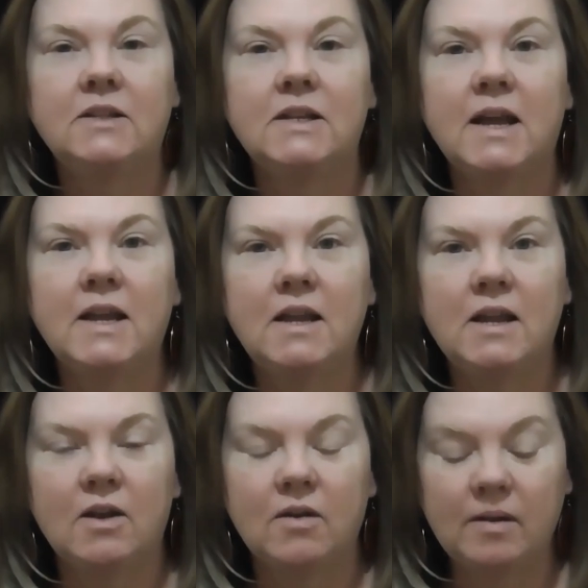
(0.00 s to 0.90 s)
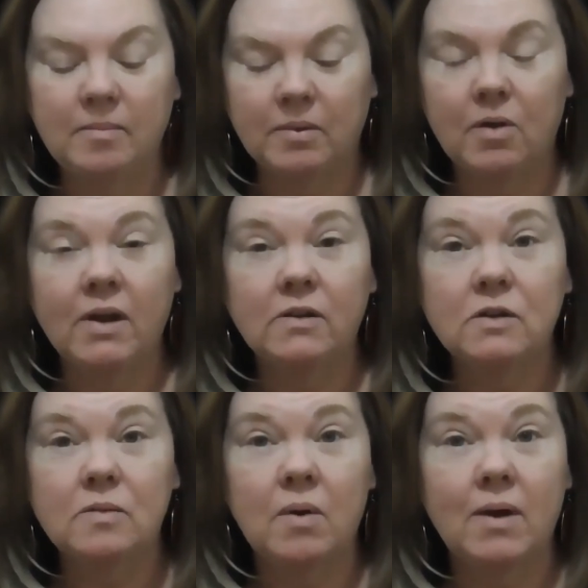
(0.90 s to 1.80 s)
Today I'm going
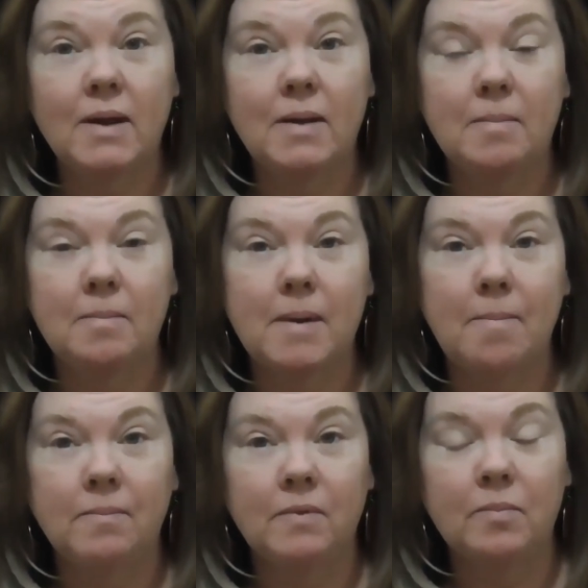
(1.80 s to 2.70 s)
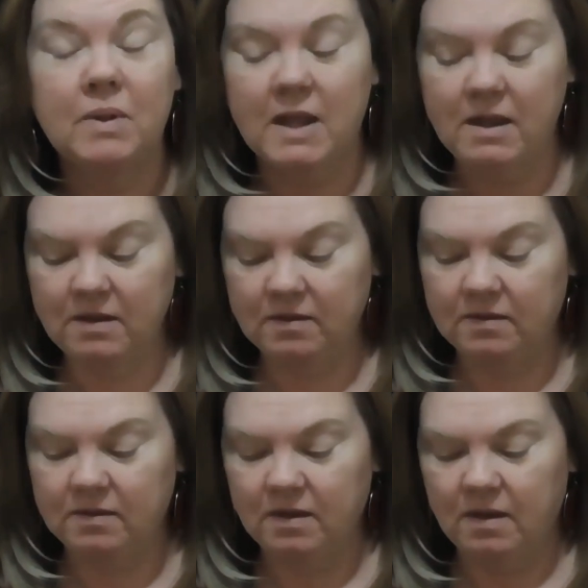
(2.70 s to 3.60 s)
to my mum's place,